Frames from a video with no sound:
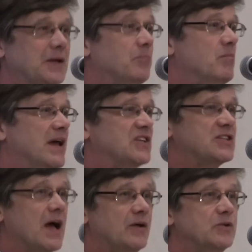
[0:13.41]
It may
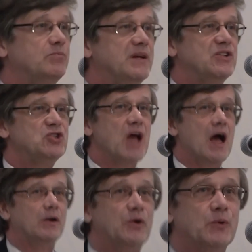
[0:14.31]
sound a bit
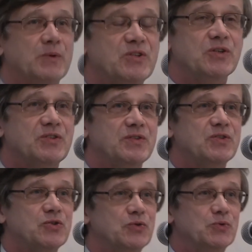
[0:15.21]
shallow to,
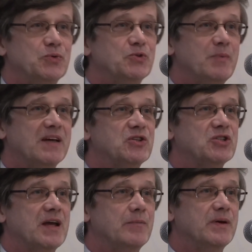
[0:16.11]
to, to make the
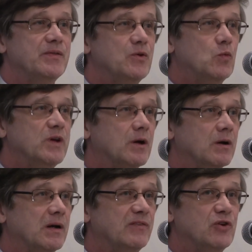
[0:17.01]
statement that we
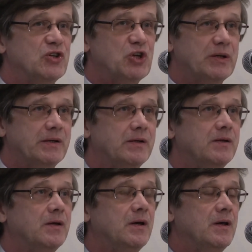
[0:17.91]
are leveraging
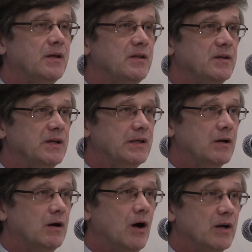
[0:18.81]

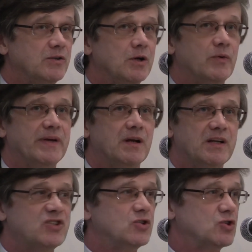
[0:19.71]
the ongoing
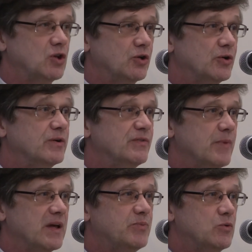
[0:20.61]
lessons learned
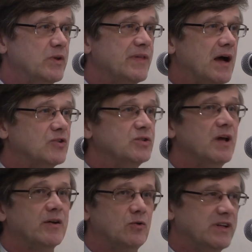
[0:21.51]
from AP
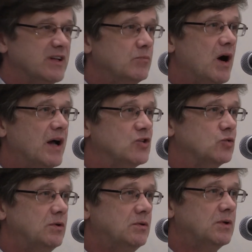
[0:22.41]
1000, not only in
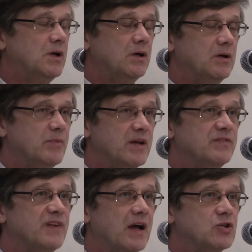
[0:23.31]
module uh,
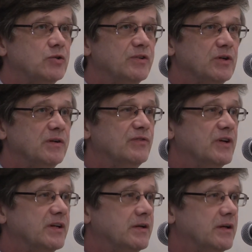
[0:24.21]
manufacture and
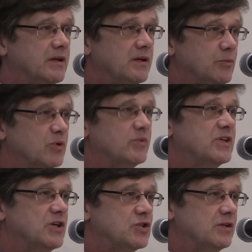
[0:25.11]
delivery and, and
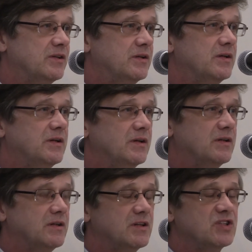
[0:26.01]
implementation and,
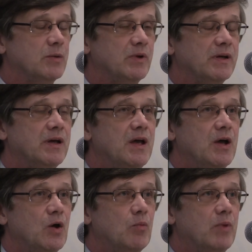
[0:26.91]
and, and, assembly,
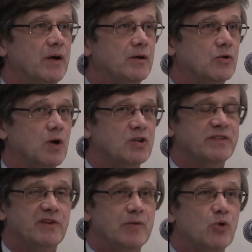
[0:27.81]
but across
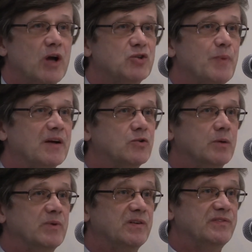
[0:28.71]
the very broad
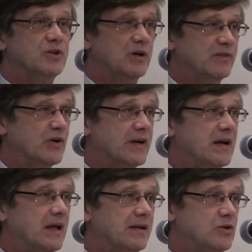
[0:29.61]
spectrum of
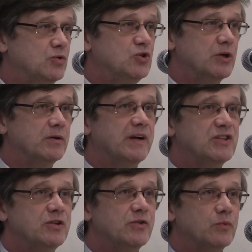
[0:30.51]
delivering a new
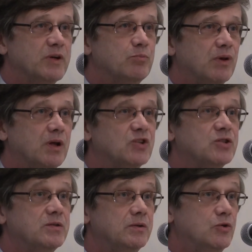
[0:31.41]
generation three
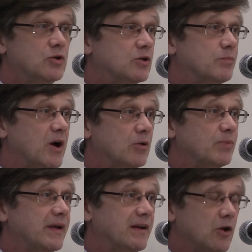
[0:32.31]
plus nuclear power
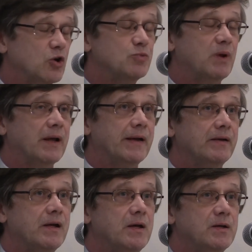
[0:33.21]
plant, large
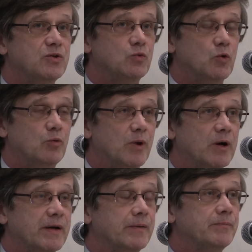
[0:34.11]
plant, to the world
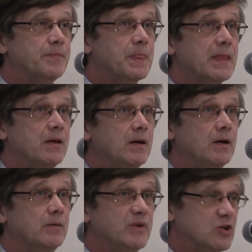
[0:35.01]
market.
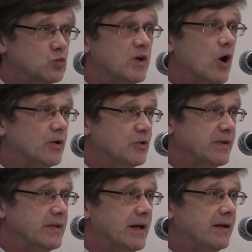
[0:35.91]
Uh, because we are
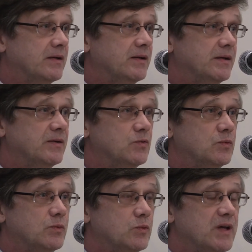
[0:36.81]
doing that,
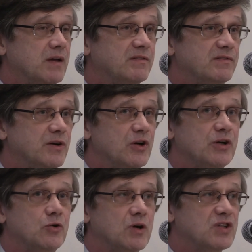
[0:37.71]
and we have a
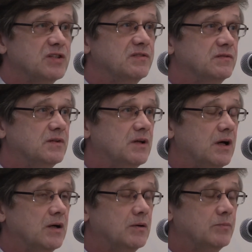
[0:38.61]
very aggressive
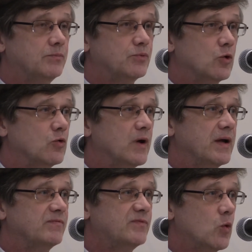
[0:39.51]
uh,
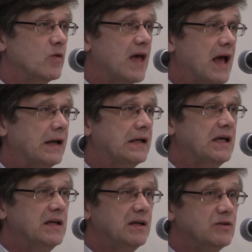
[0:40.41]
program for that.
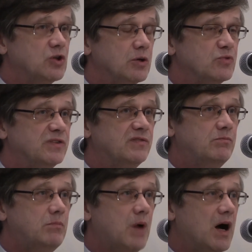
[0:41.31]
In terms of
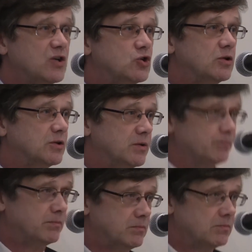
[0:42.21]

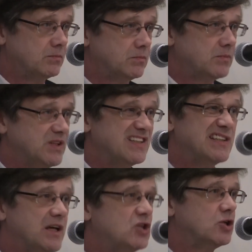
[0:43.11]

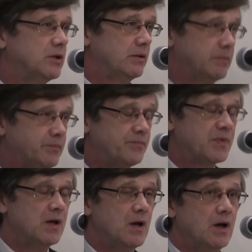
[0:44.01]
modularization,
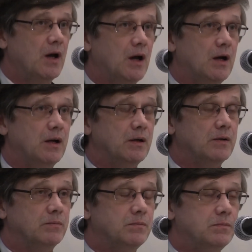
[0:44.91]

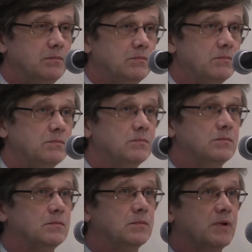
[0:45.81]
uh,
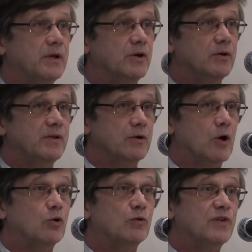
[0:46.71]
there
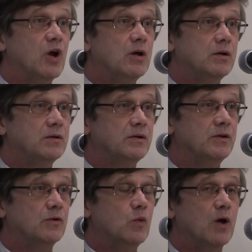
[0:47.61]
there are over,
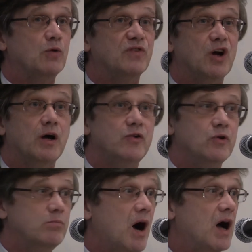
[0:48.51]
you know, well over
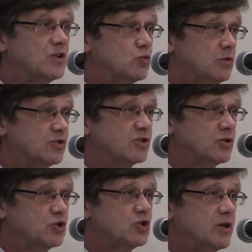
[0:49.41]
100 modules
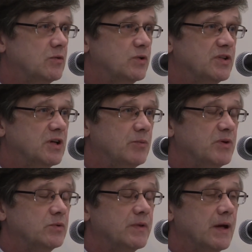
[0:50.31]
associated with the
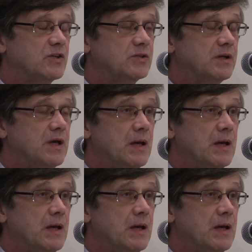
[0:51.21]
AP1000.